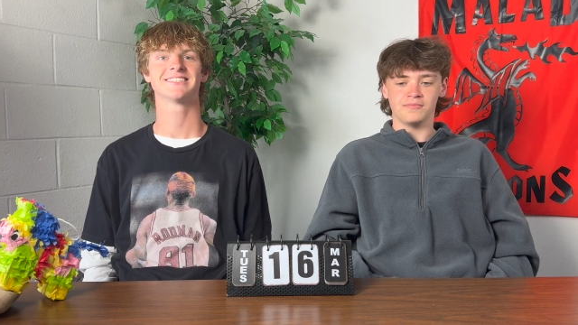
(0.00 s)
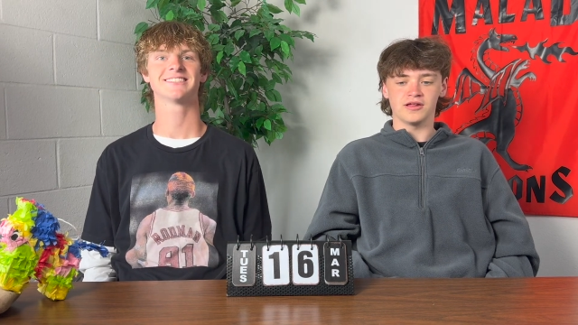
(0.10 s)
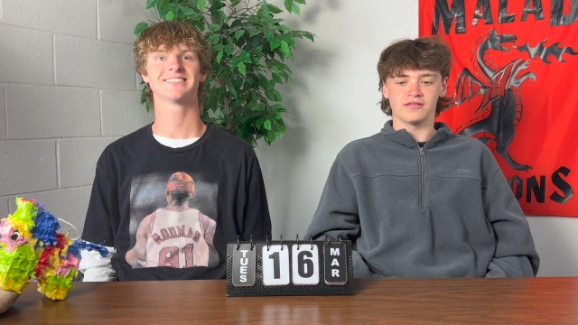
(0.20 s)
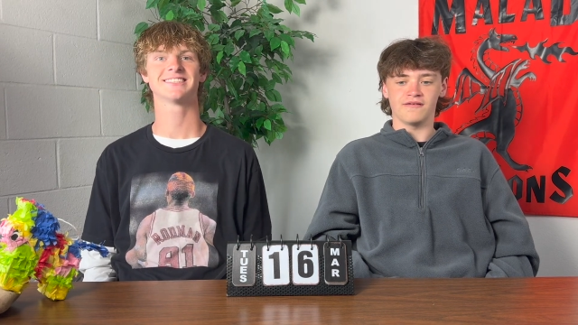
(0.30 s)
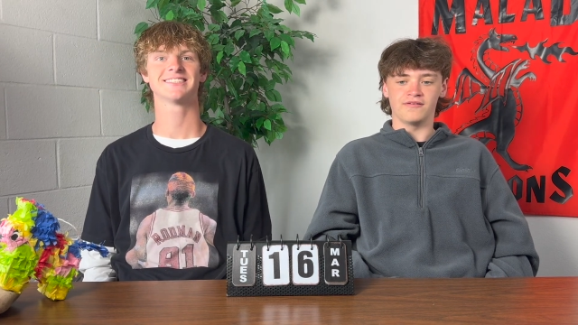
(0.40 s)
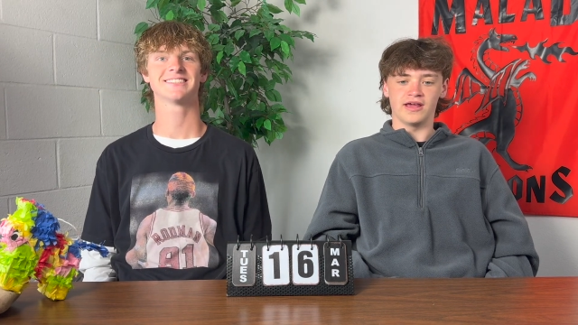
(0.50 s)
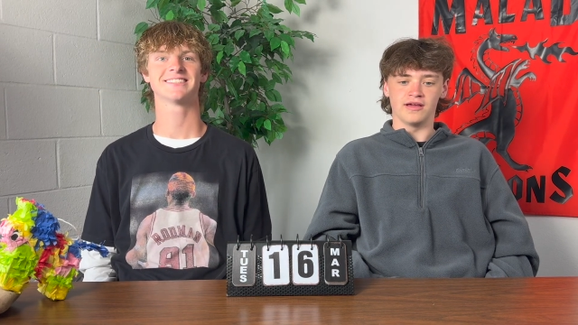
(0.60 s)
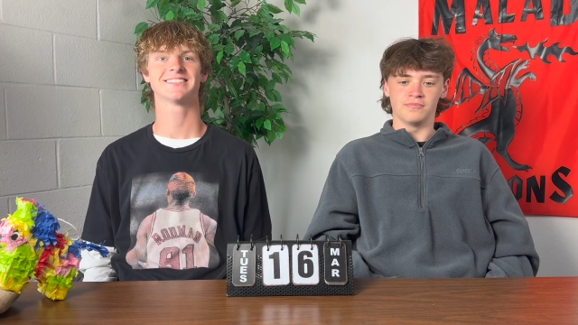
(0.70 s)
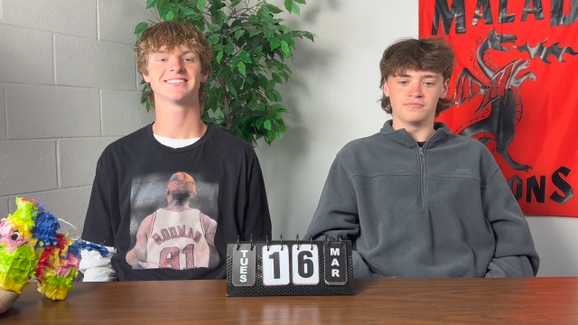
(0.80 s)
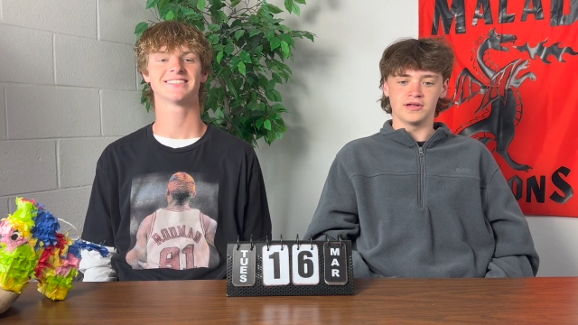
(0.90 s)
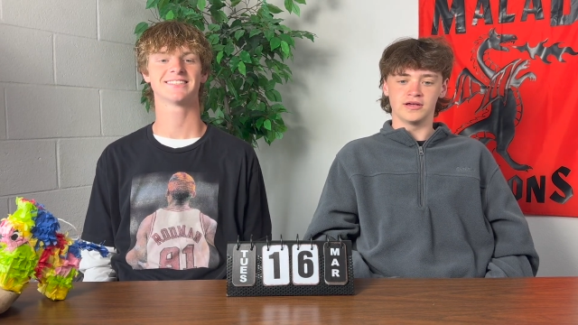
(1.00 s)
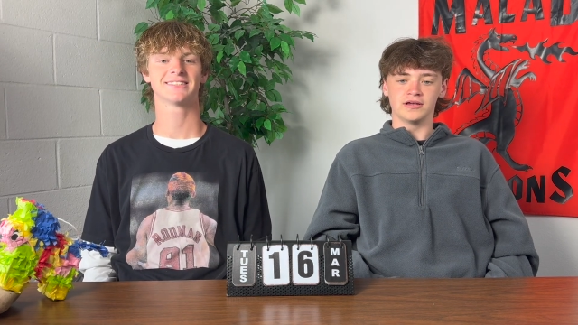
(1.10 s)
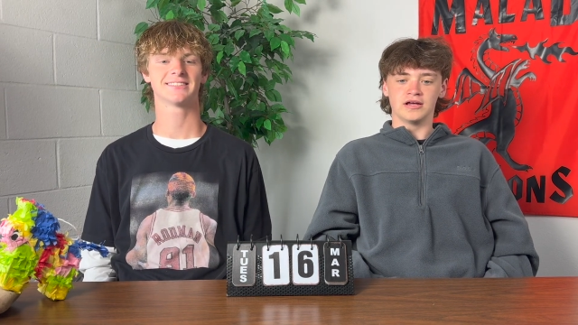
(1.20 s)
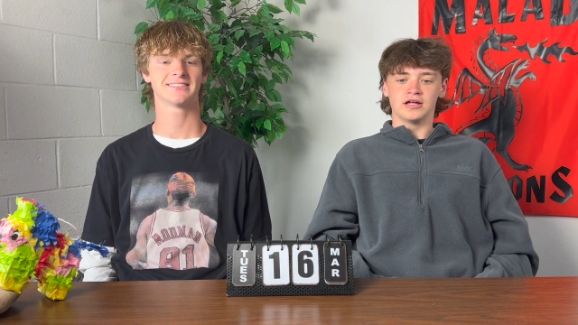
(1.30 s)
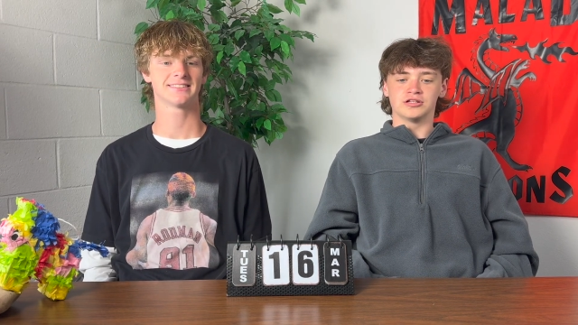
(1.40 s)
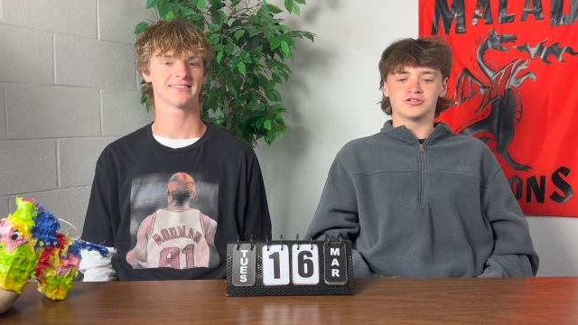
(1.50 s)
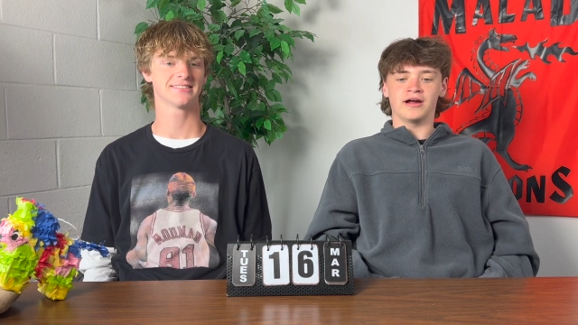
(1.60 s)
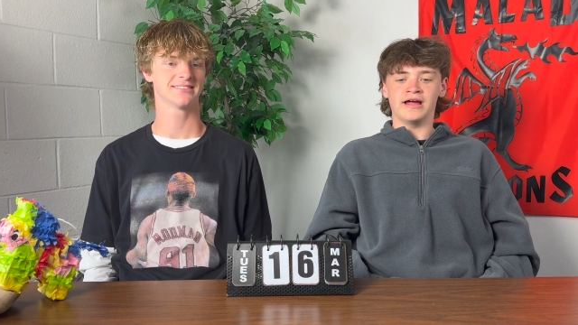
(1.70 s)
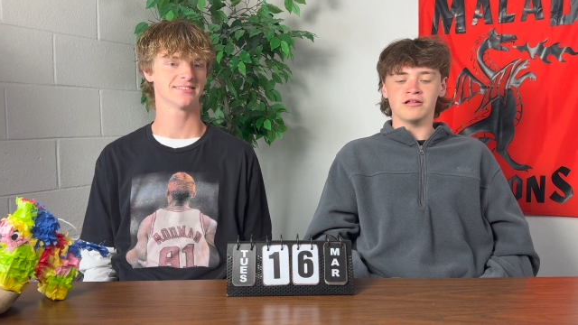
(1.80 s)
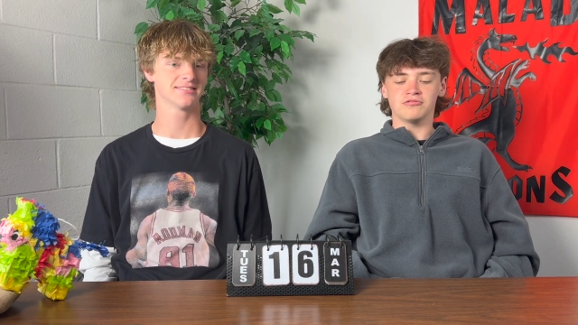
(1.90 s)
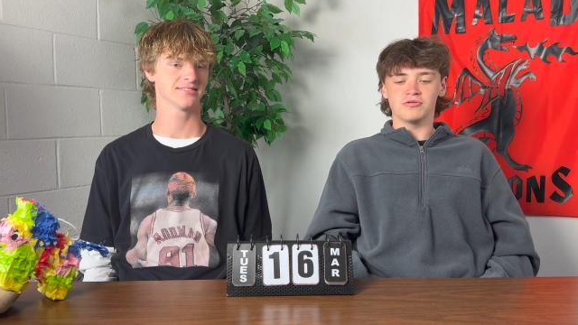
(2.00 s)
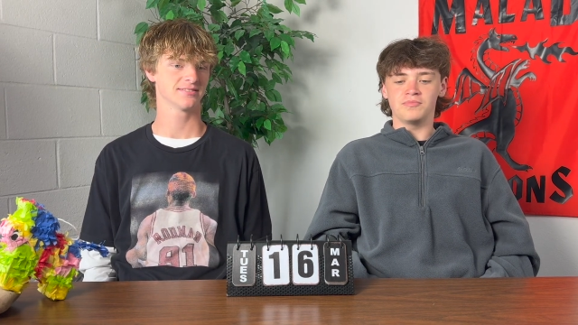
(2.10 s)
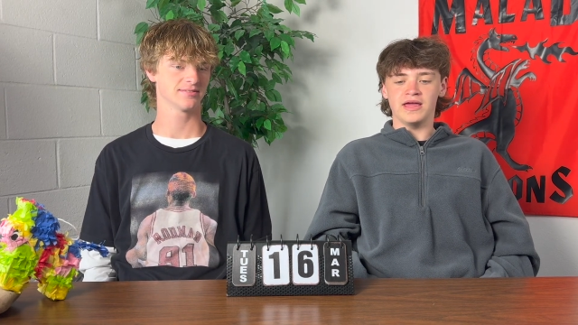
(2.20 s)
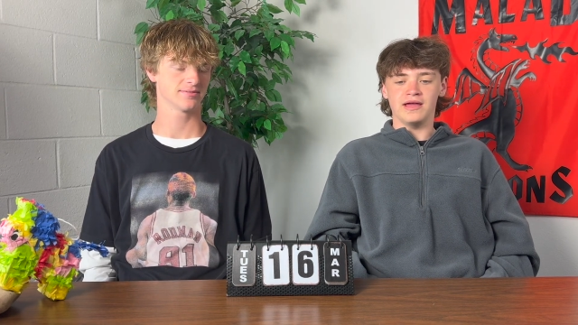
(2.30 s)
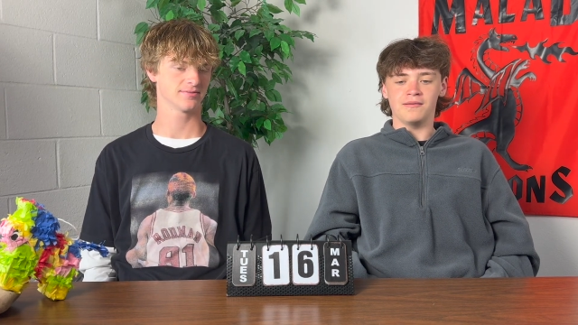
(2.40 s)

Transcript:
Speaker 1: to 7 a.m. Tryouts will be